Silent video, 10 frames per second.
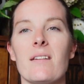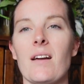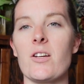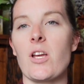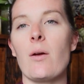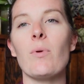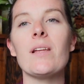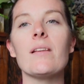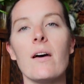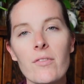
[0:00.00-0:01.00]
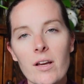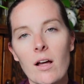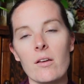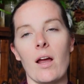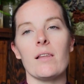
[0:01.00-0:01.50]
gosh, I really love the
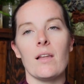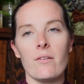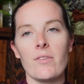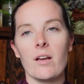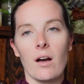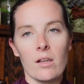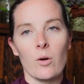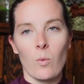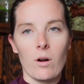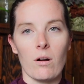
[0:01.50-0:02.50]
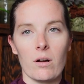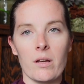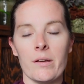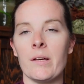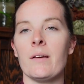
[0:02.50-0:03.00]
color. I love the color work,